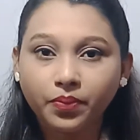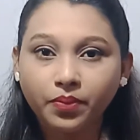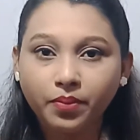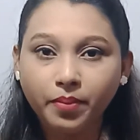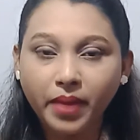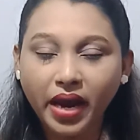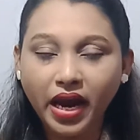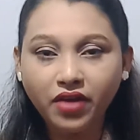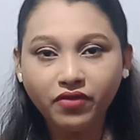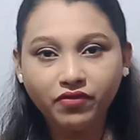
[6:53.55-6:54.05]

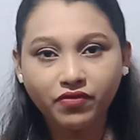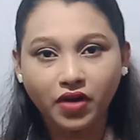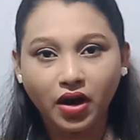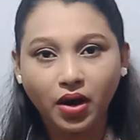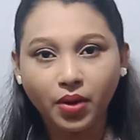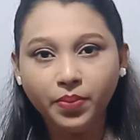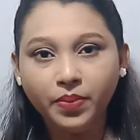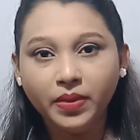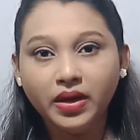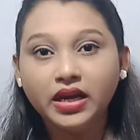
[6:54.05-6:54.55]
main
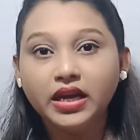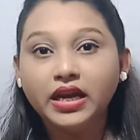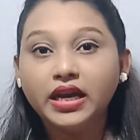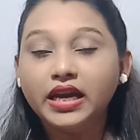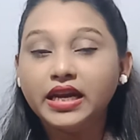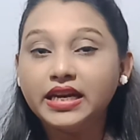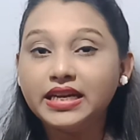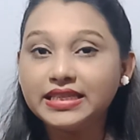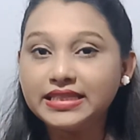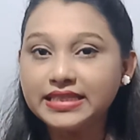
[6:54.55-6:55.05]
verb
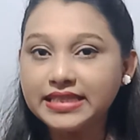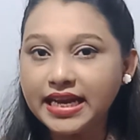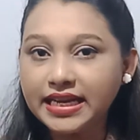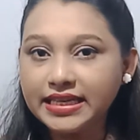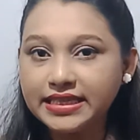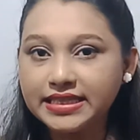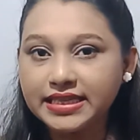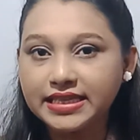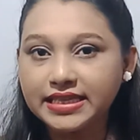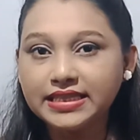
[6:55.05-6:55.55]
in a
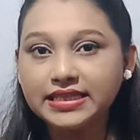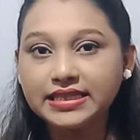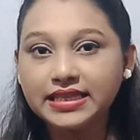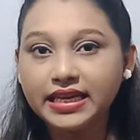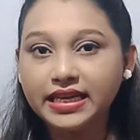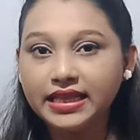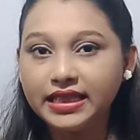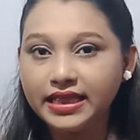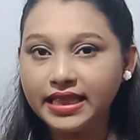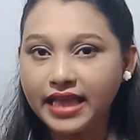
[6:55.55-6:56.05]
sentence,
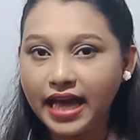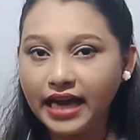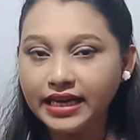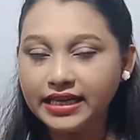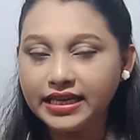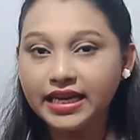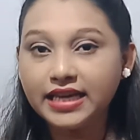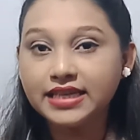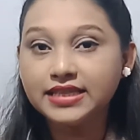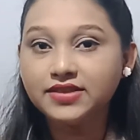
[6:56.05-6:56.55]
in that
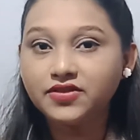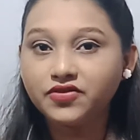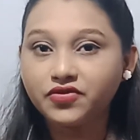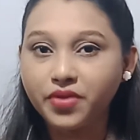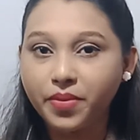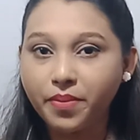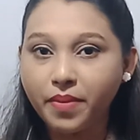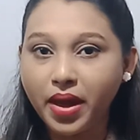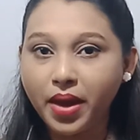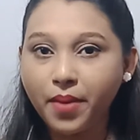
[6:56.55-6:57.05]
case
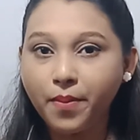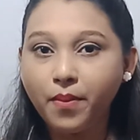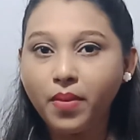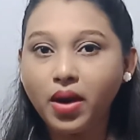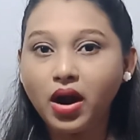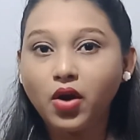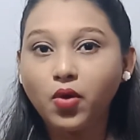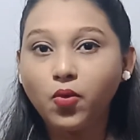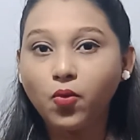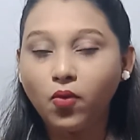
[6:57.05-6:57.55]

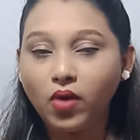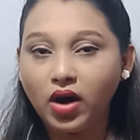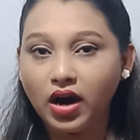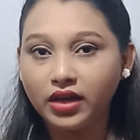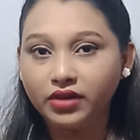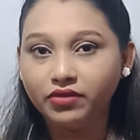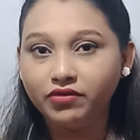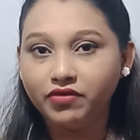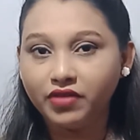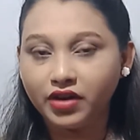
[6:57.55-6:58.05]
remember
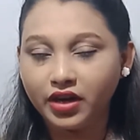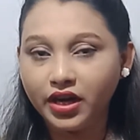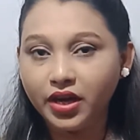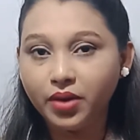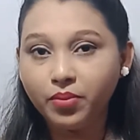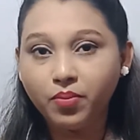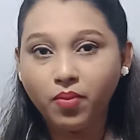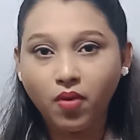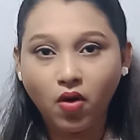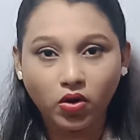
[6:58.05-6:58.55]
one very
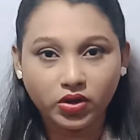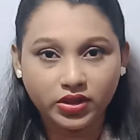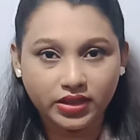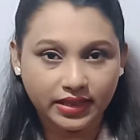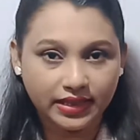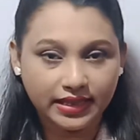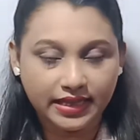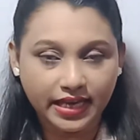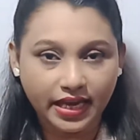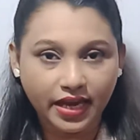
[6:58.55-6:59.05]

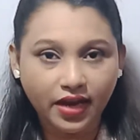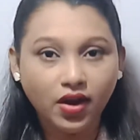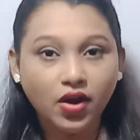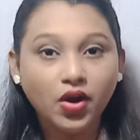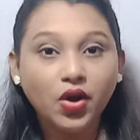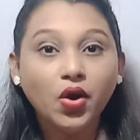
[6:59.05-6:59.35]
important thing.